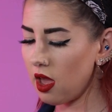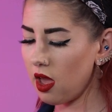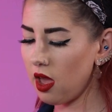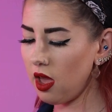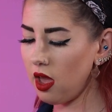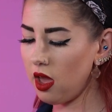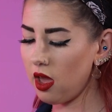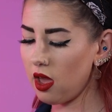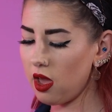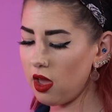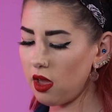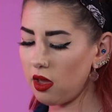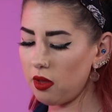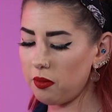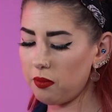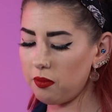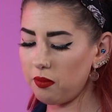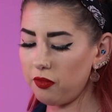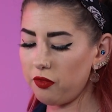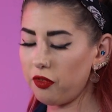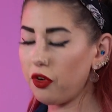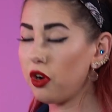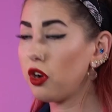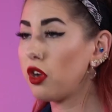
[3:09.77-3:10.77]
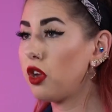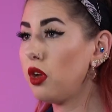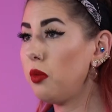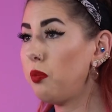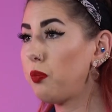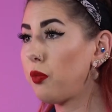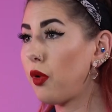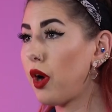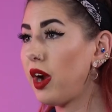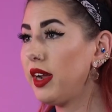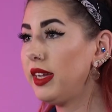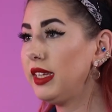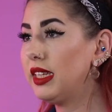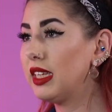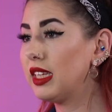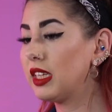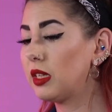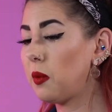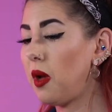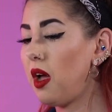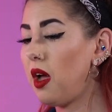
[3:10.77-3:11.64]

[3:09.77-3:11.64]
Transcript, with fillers: Um, for a good price as